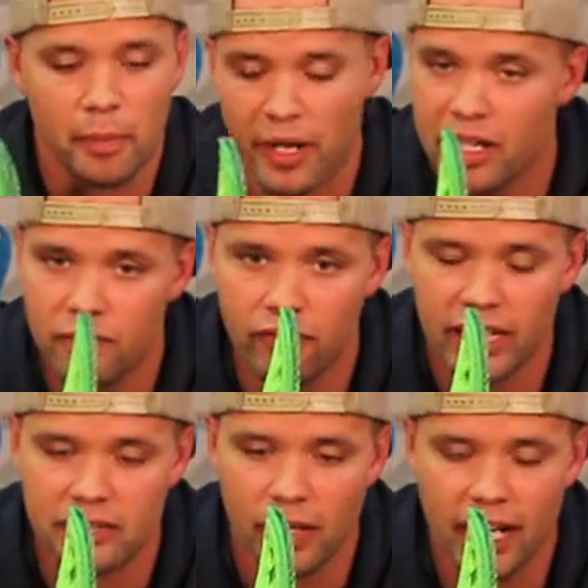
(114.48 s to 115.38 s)
medium
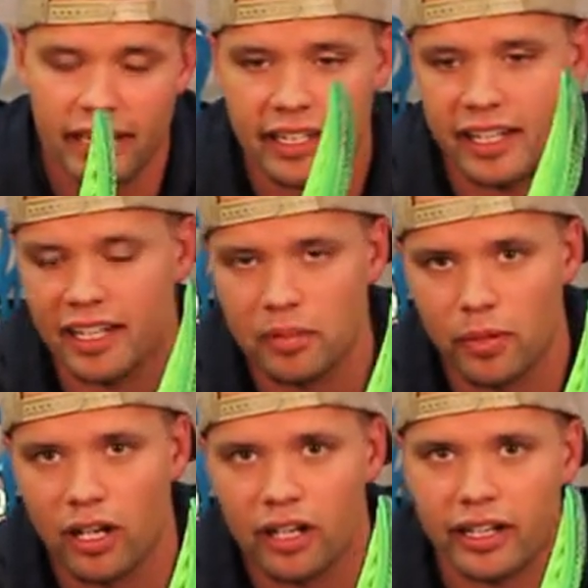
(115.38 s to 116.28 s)
flex binding in the
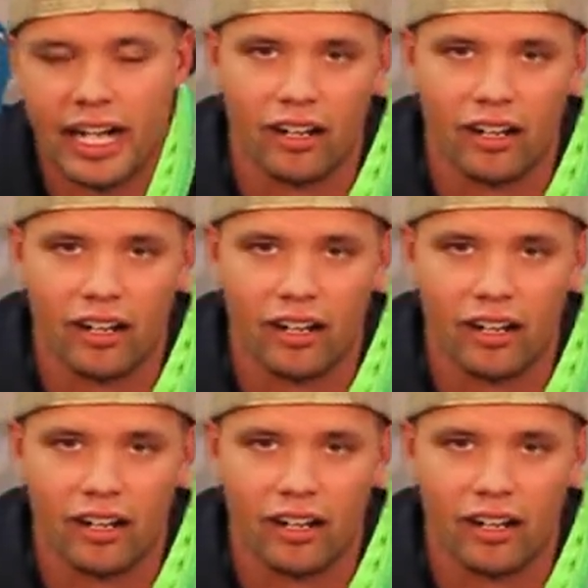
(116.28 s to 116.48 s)
park,